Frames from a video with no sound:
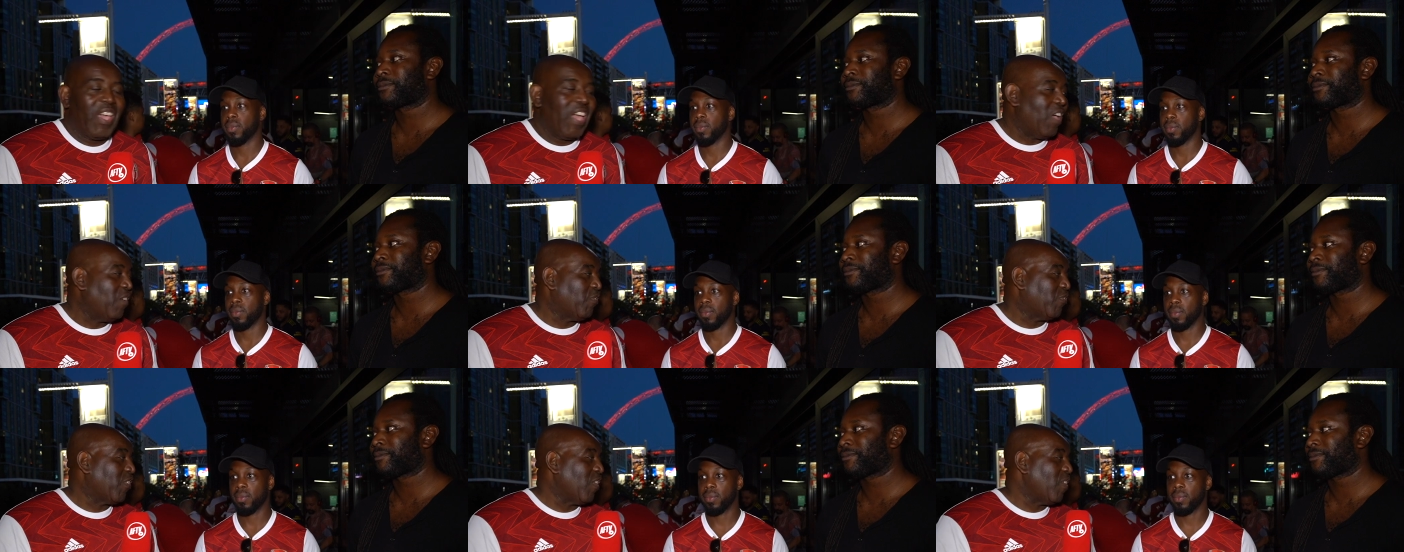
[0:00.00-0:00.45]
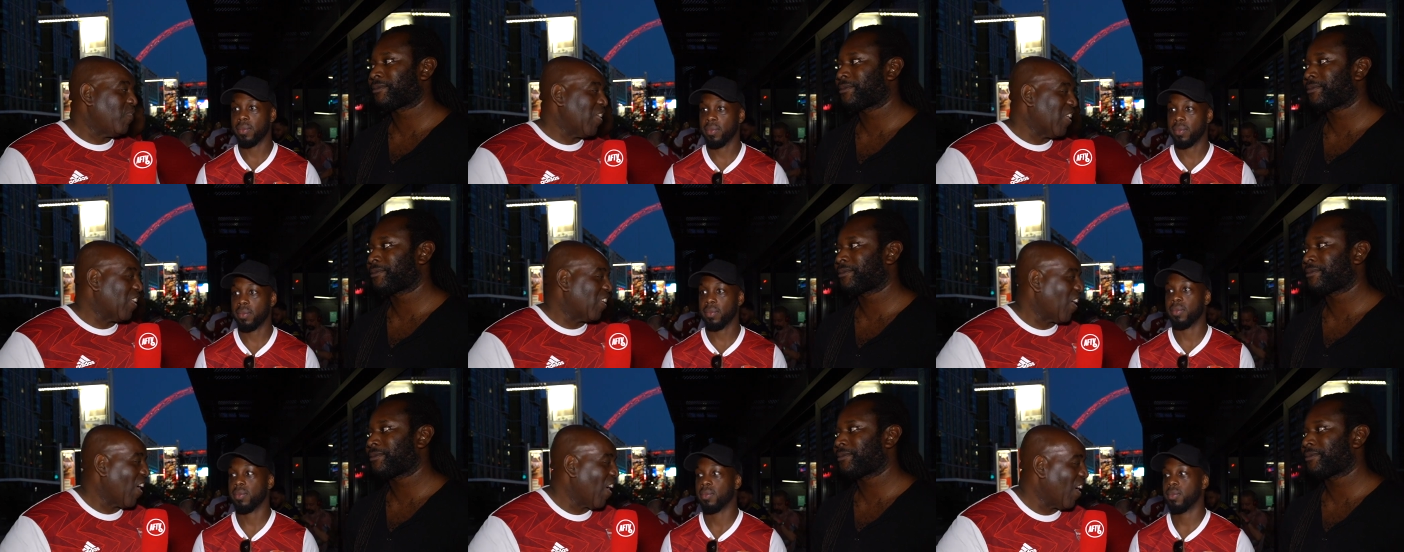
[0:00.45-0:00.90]
Speaker 1: A F T
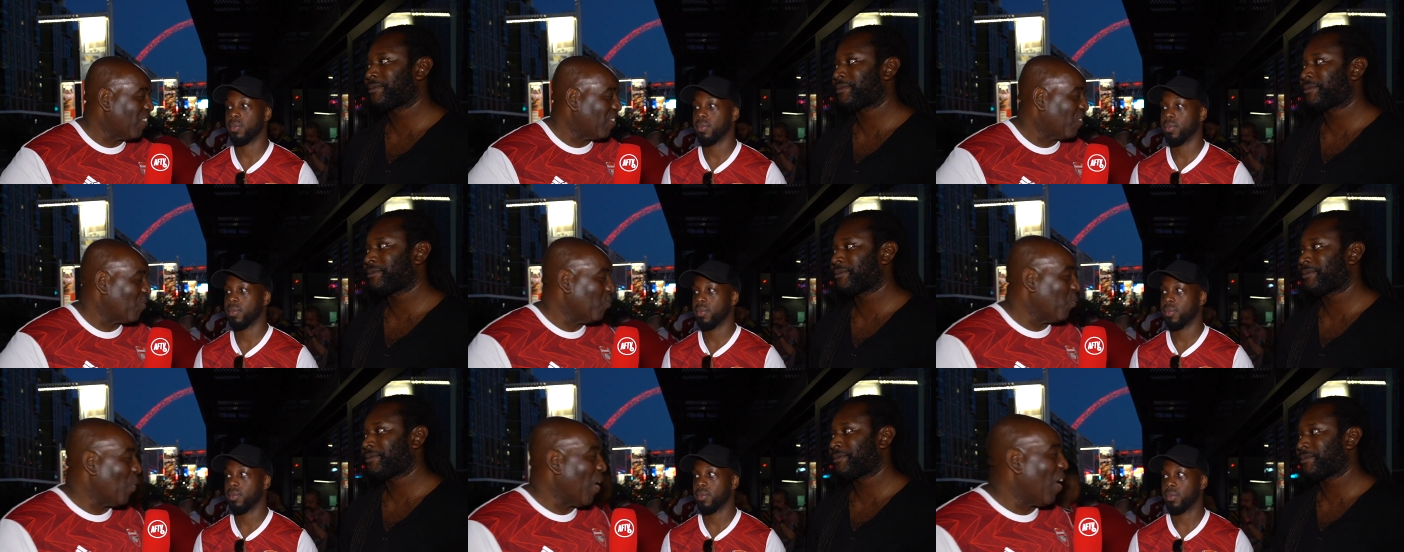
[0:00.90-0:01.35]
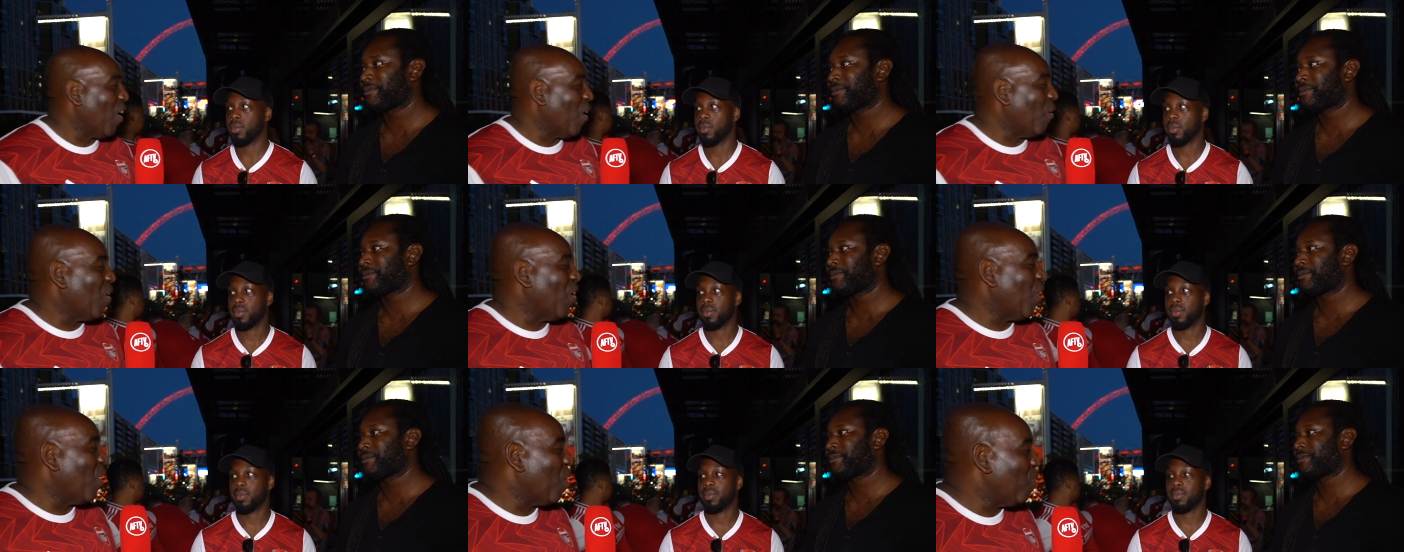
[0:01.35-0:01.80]
V Cass.
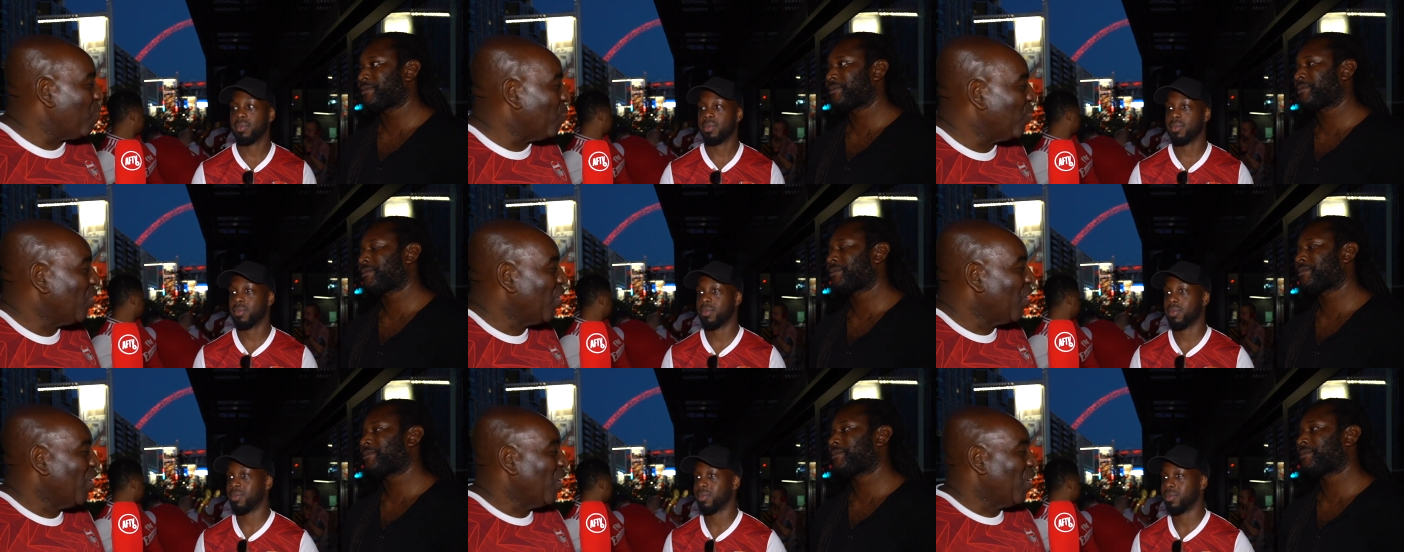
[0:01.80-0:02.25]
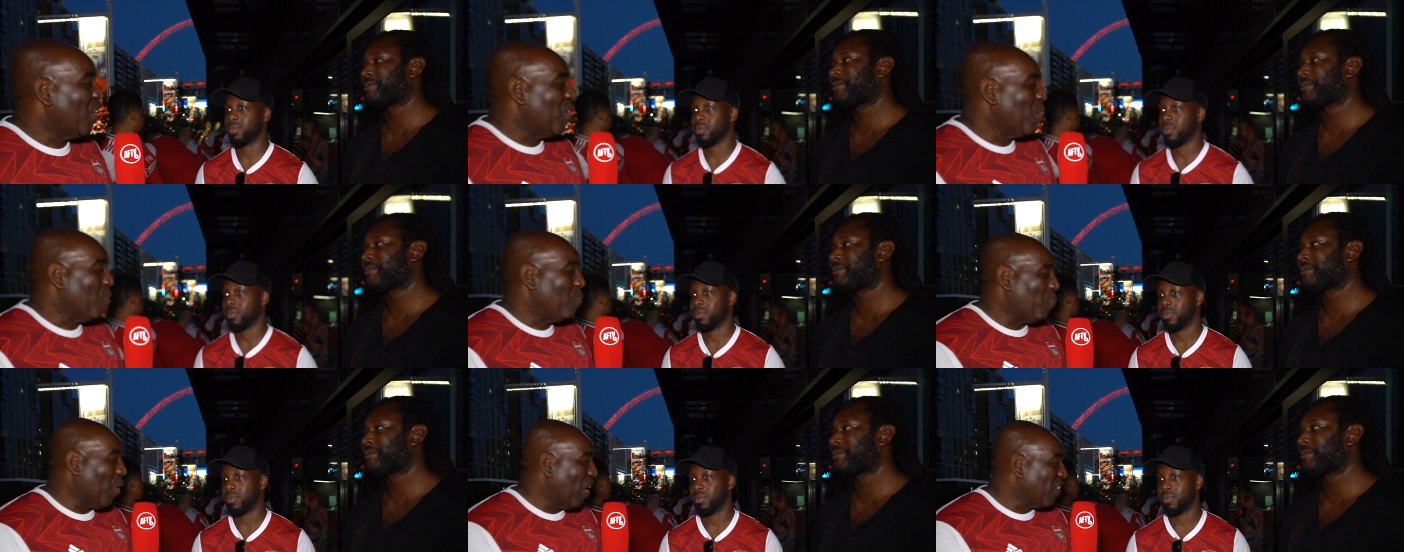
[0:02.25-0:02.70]
Well, um,
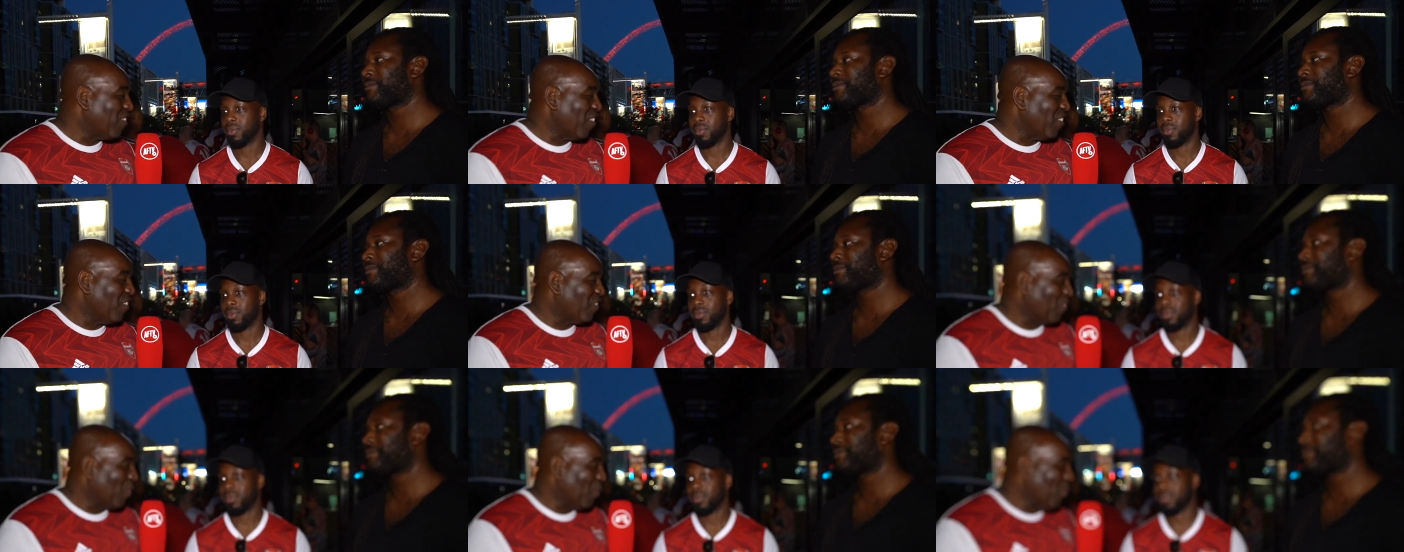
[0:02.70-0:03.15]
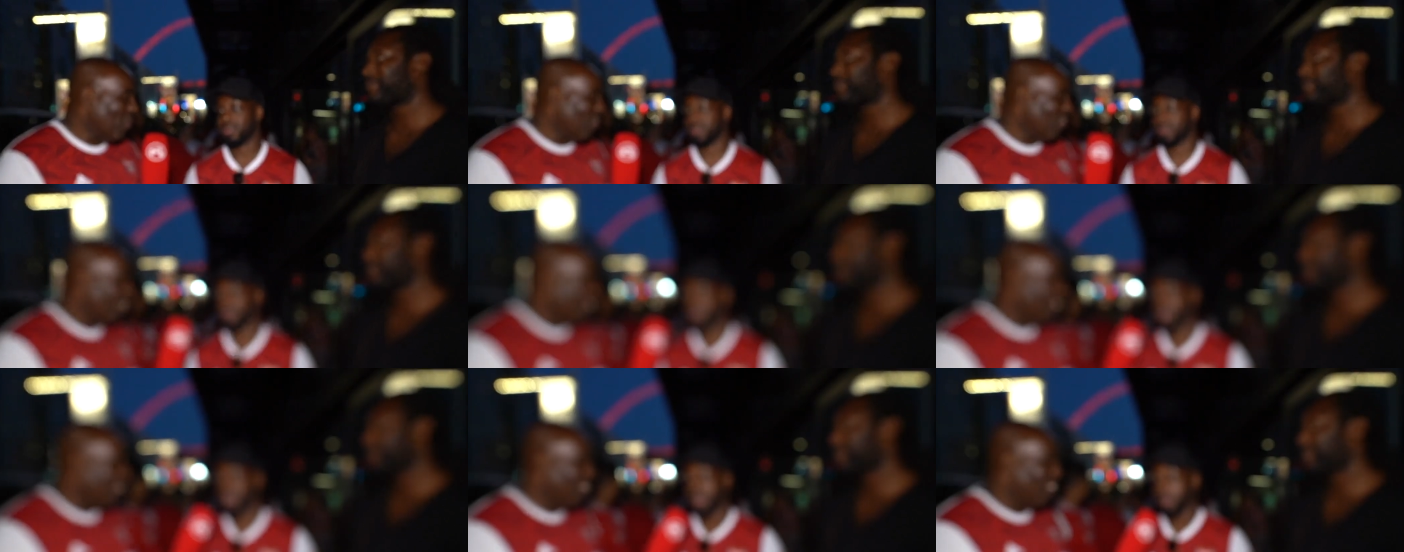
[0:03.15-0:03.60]
buzzing still?
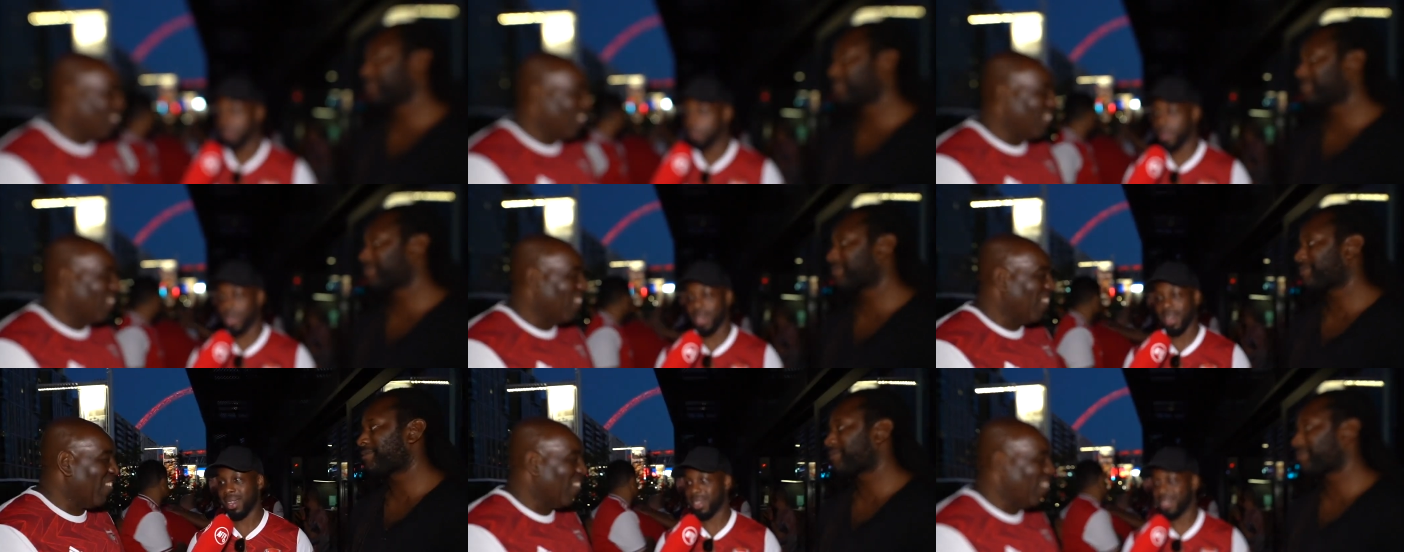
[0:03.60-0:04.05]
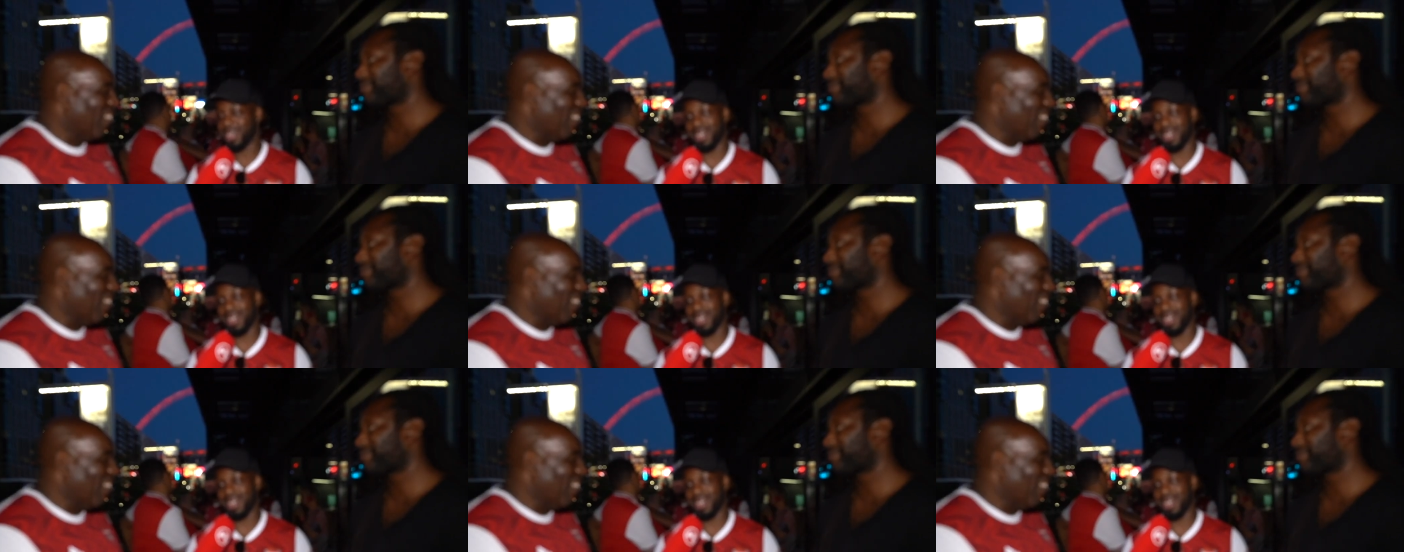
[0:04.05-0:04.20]
Mate,